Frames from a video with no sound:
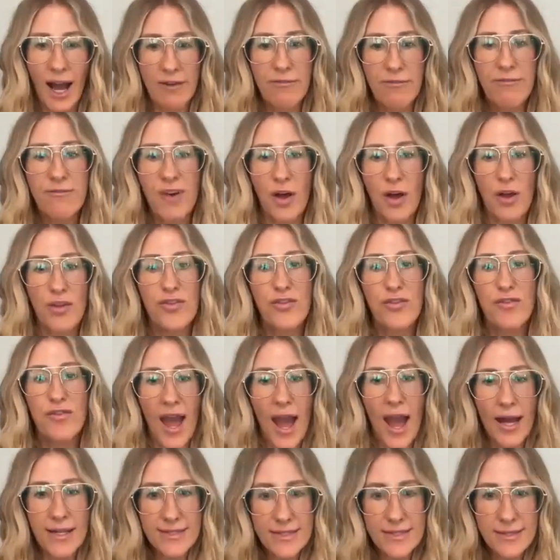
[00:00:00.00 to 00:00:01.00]
I felt
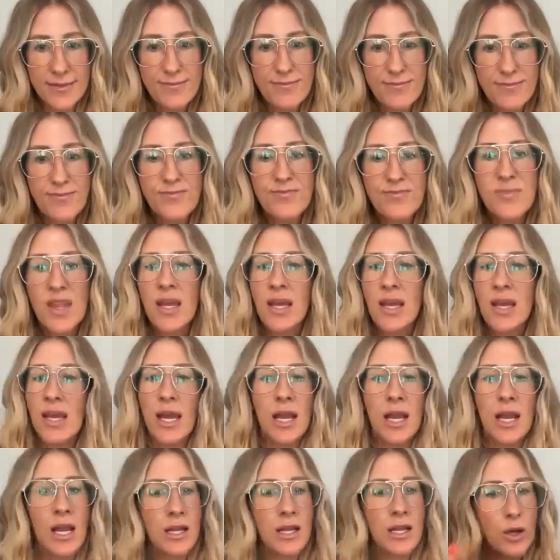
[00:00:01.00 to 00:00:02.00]
fat. And I